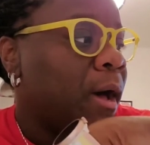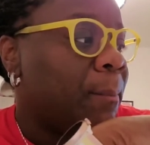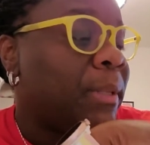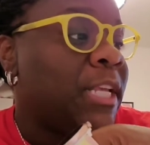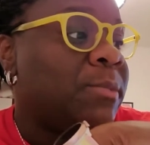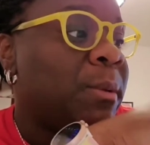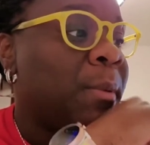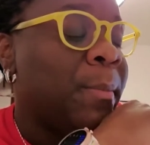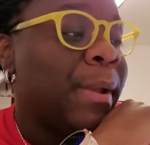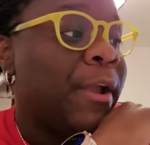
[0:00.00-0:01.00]
Please be
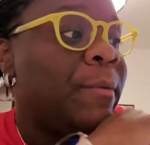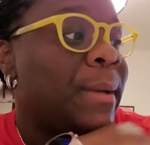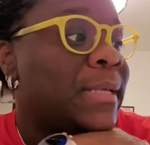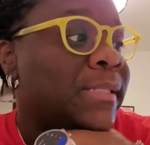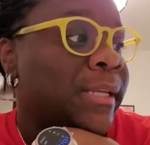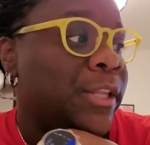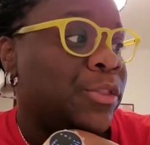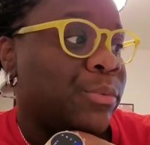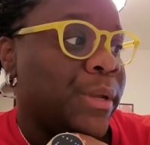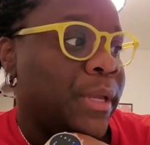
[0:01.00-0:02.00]
prepared by sending
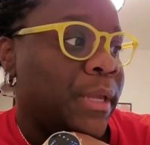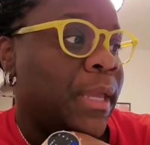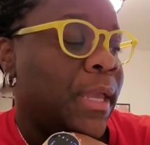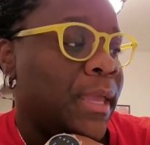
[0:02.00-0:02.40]
3